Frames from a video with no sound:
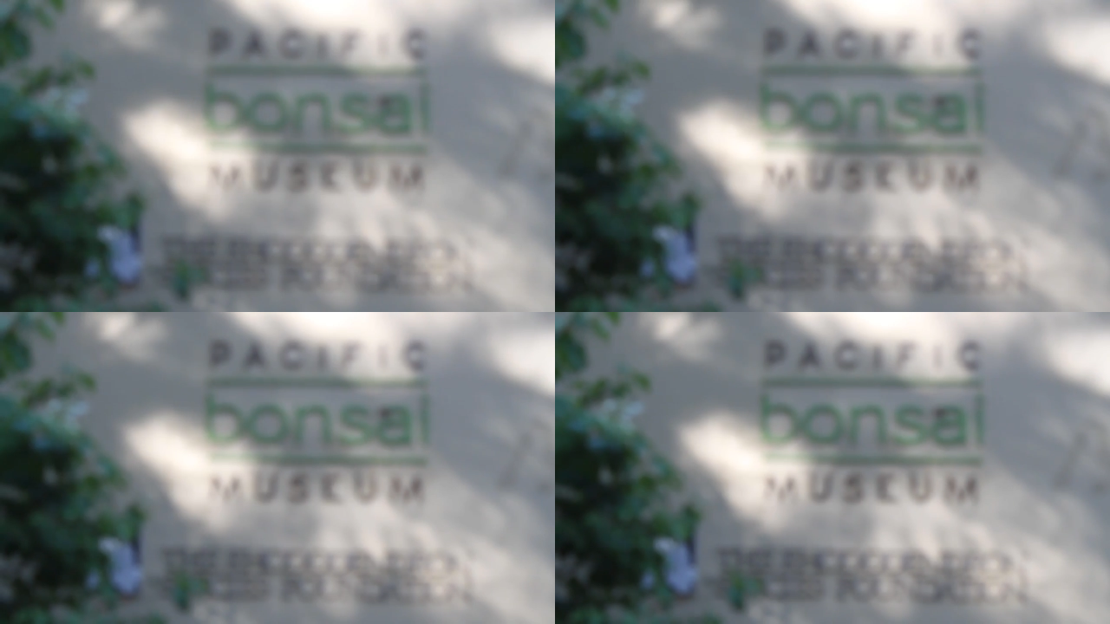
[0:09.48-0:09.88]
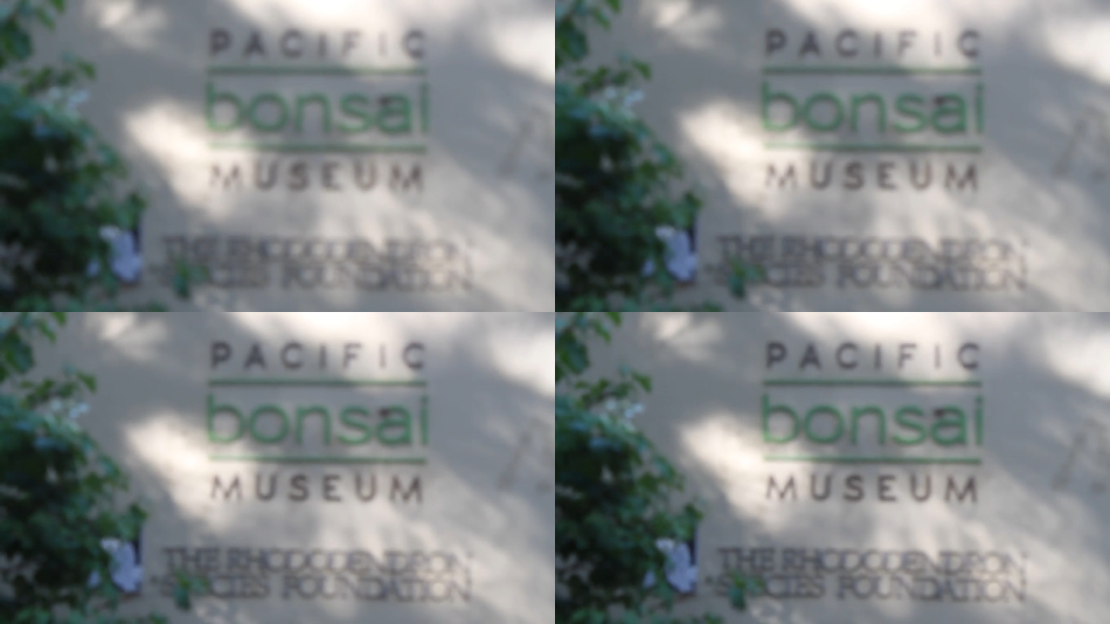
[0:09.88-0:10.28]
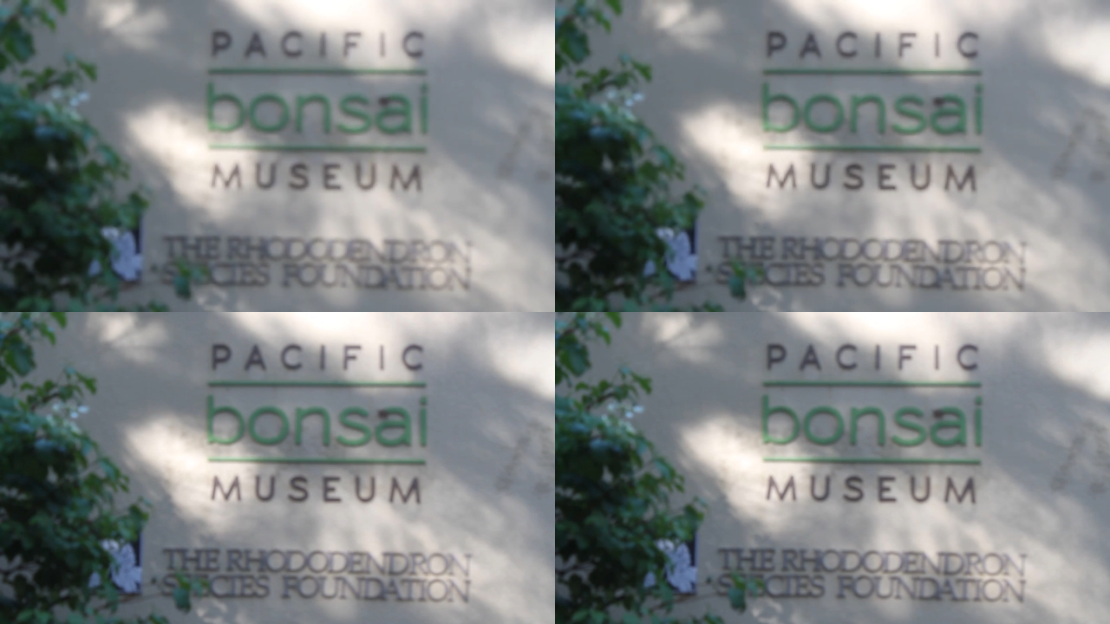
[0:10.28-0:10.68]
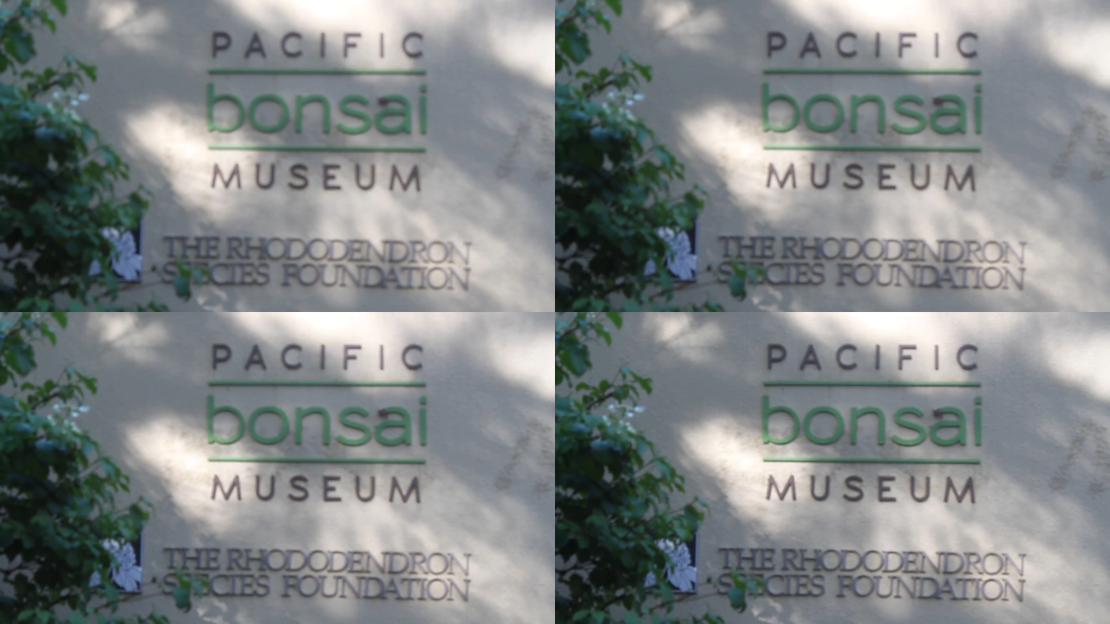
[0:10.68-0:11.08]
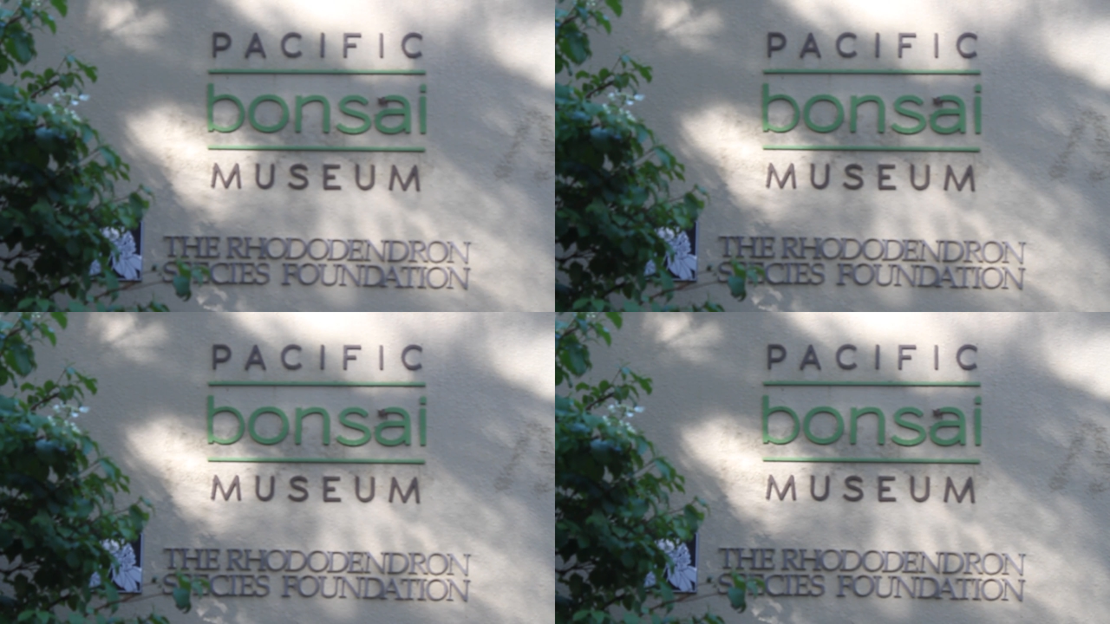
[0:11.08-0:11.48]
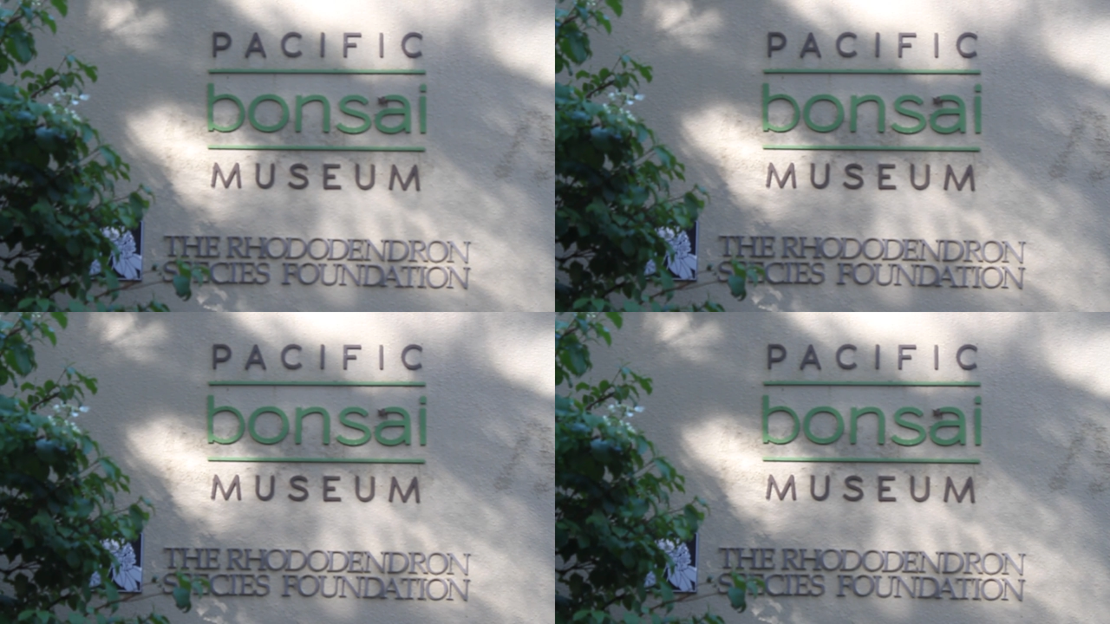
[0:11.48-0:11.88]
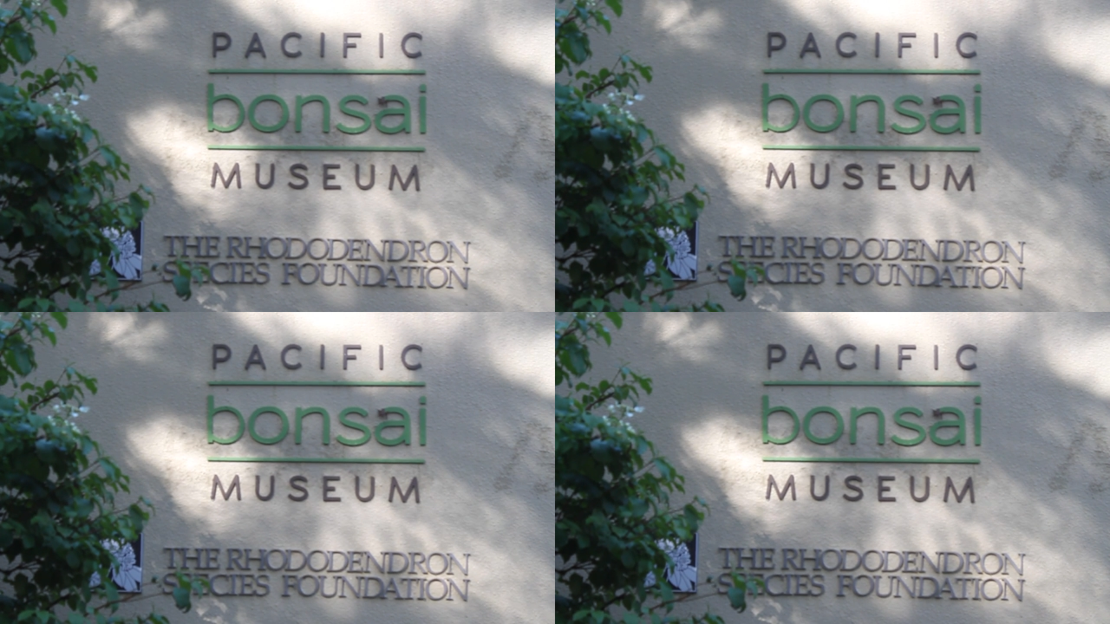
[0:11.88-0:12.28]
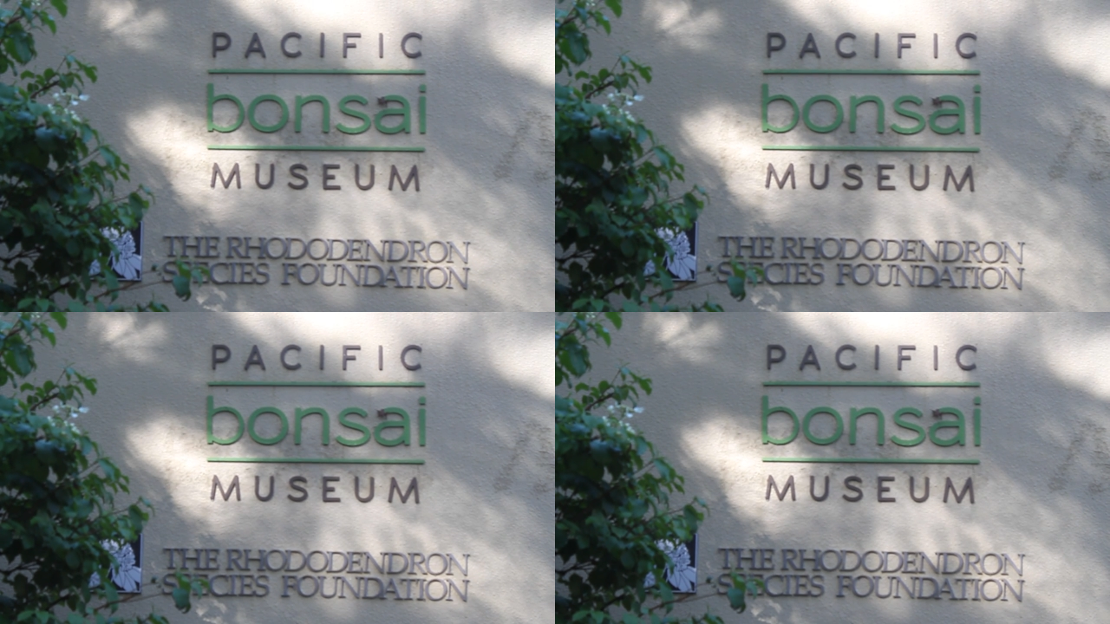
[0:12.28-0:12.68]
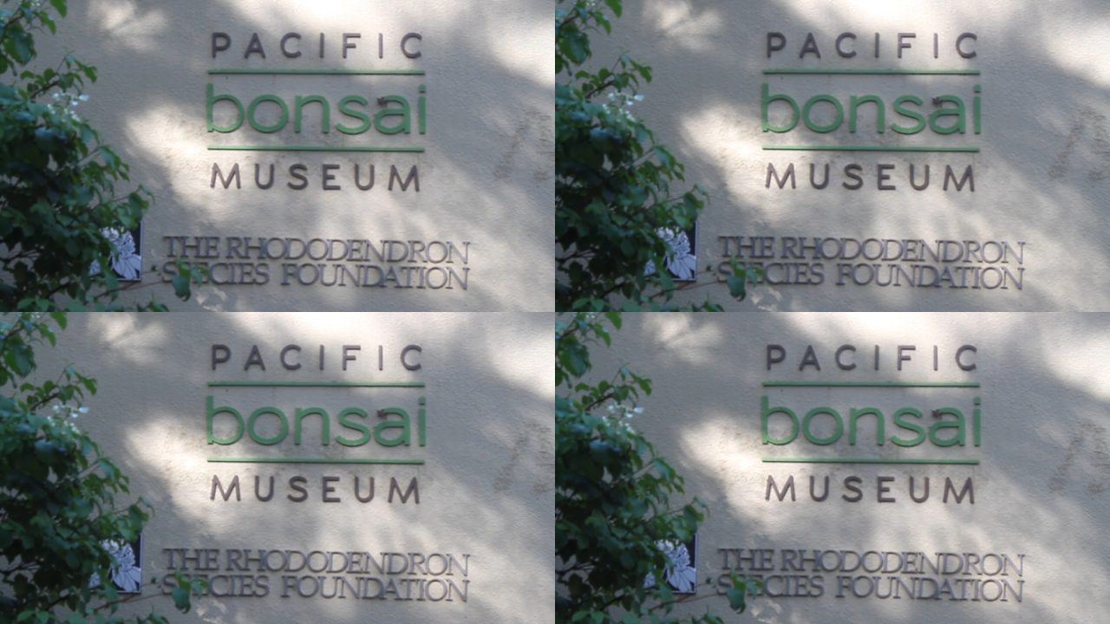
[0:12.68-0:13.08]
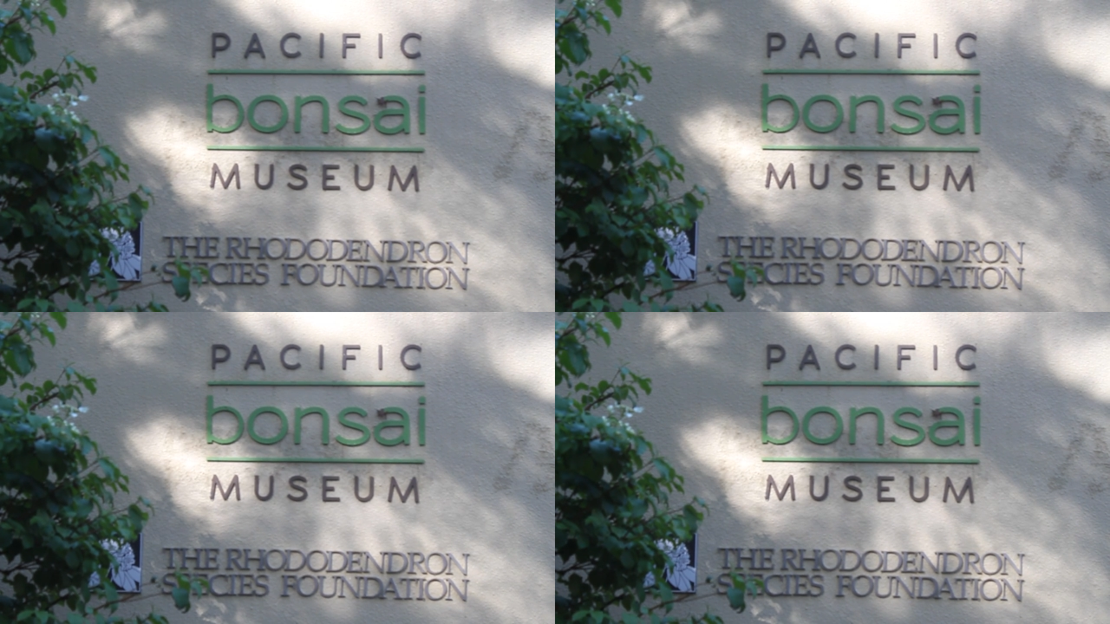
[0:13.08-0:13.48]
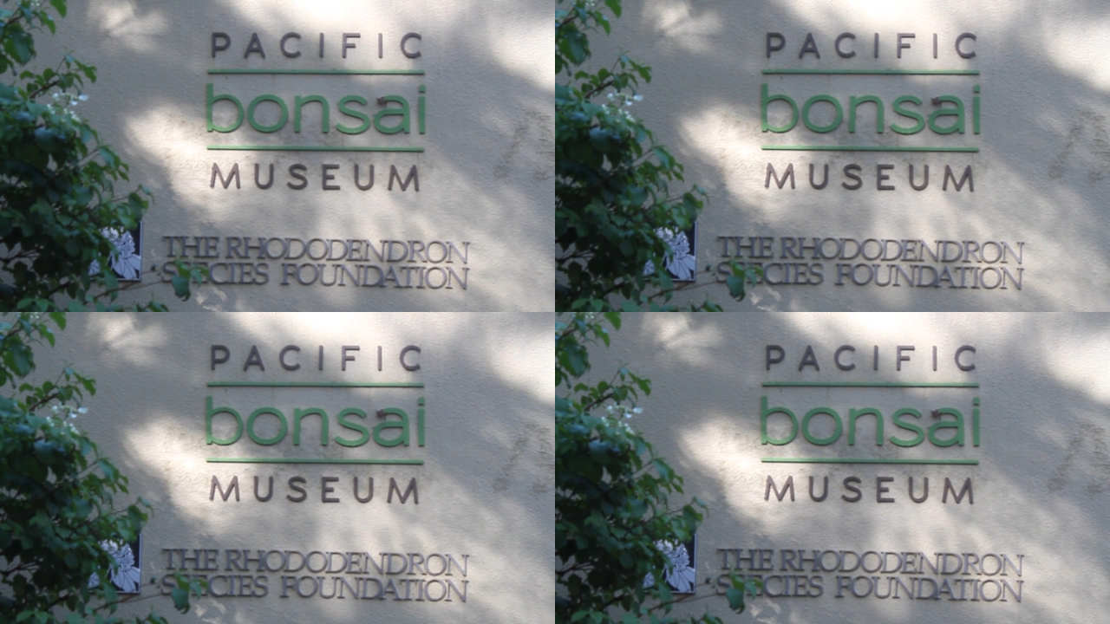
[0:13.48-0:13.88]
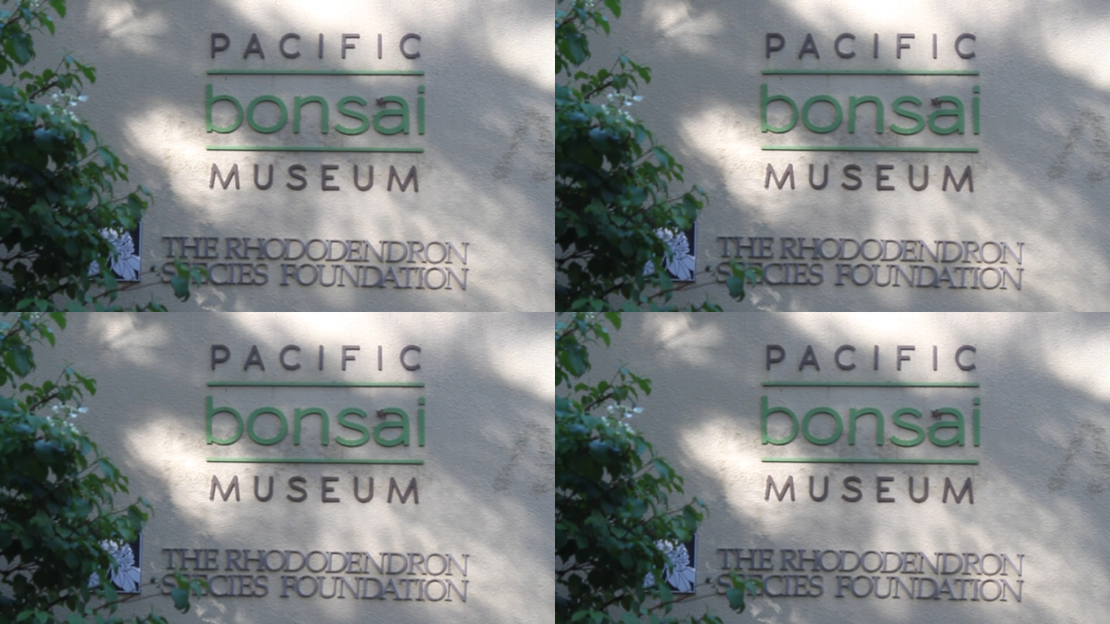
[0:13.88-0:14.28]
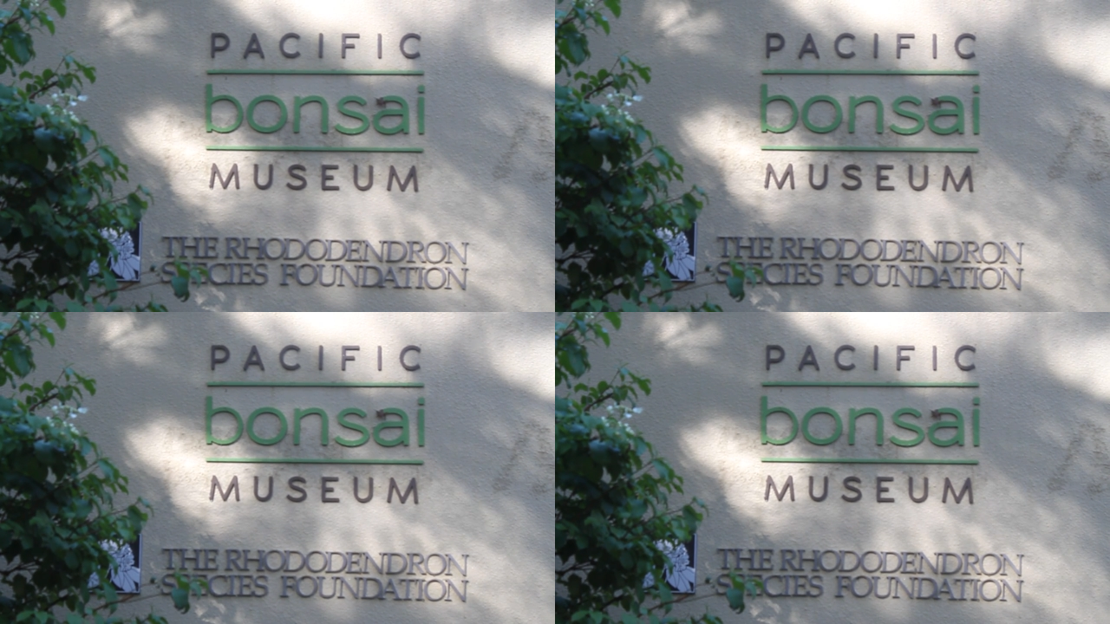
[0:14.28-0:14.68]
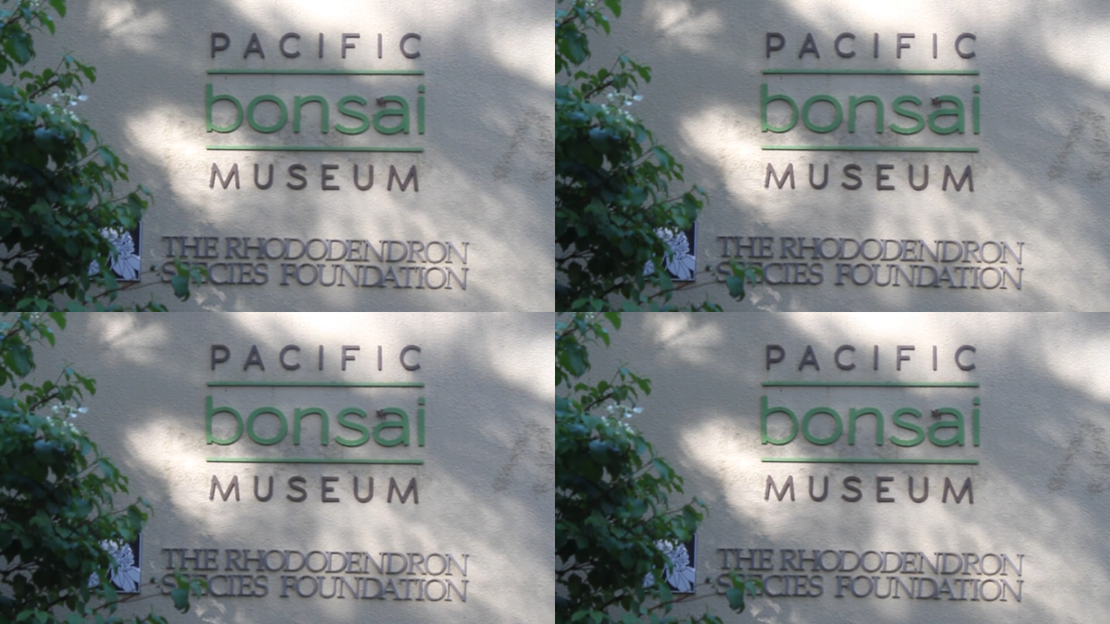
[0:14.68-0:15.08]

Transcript: (no speaker visible)